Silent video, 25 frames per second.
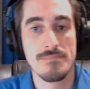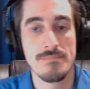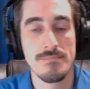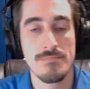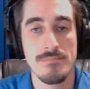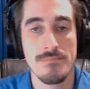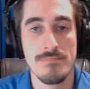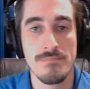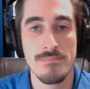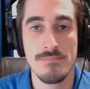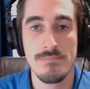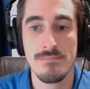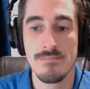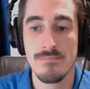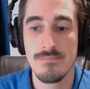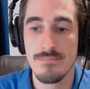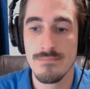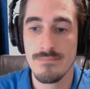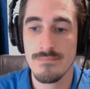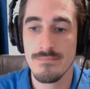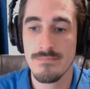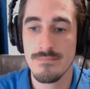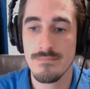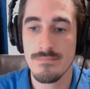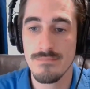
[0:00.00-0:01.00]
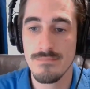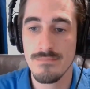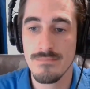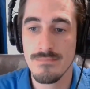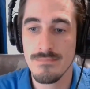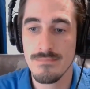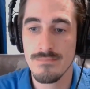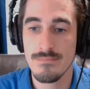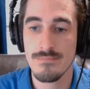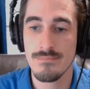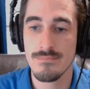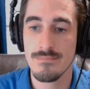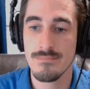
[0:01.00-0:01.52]

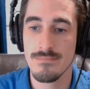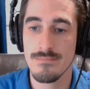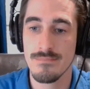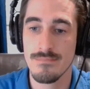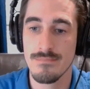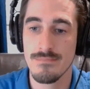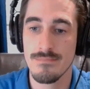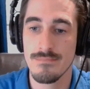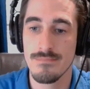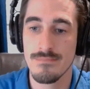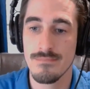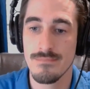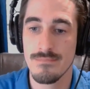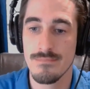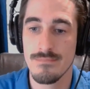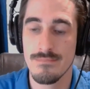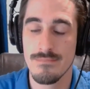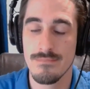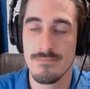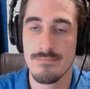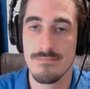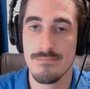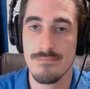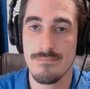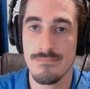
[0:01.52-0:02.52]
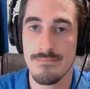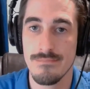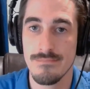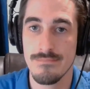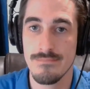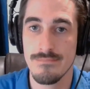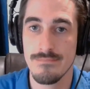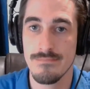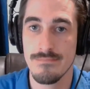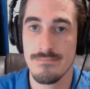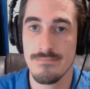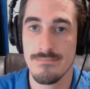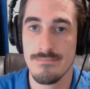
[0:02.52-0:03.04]

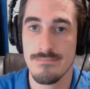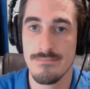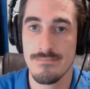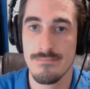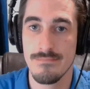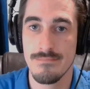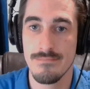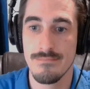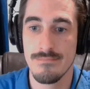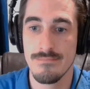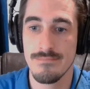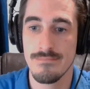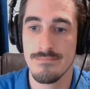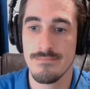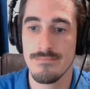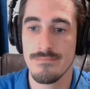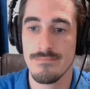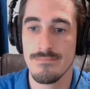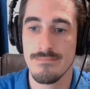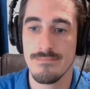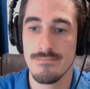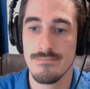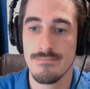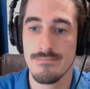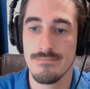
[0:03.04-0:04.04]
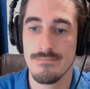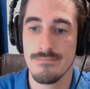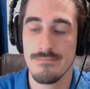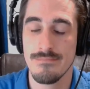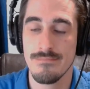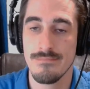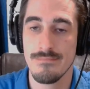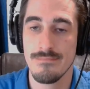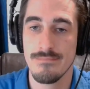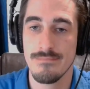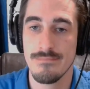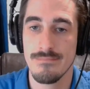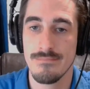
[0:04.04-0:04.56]

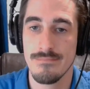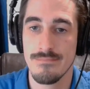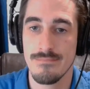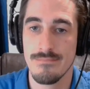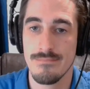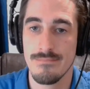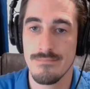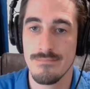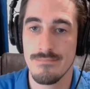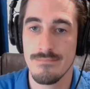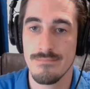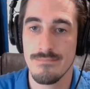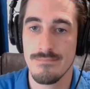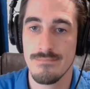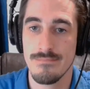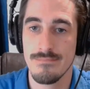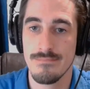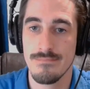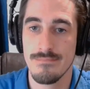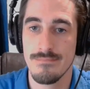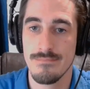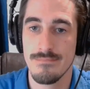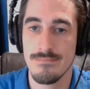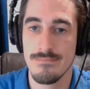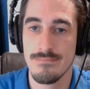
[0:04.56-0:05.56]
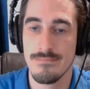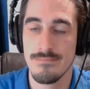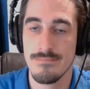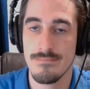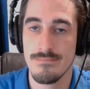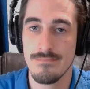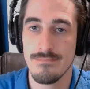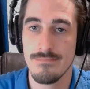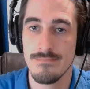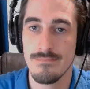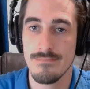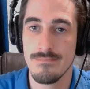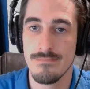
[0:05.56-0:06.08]

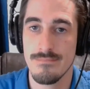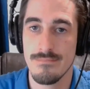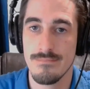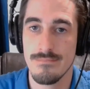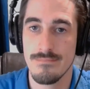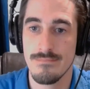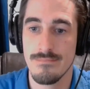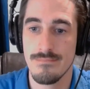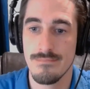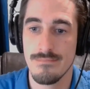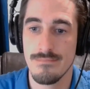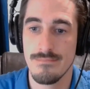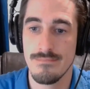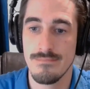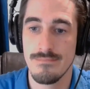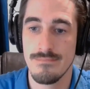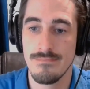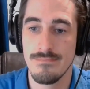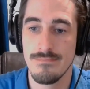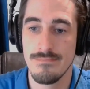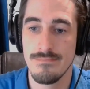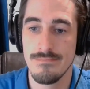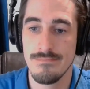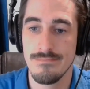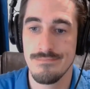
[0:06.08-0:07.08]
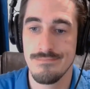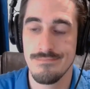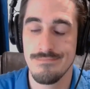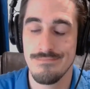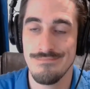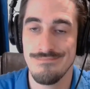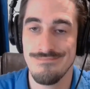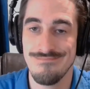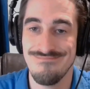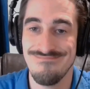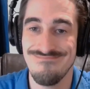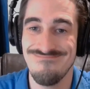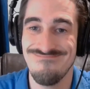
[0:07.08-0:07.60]

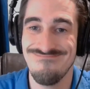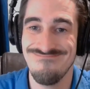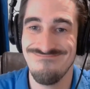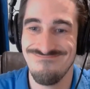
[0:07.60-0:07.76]
This person isn't speaking.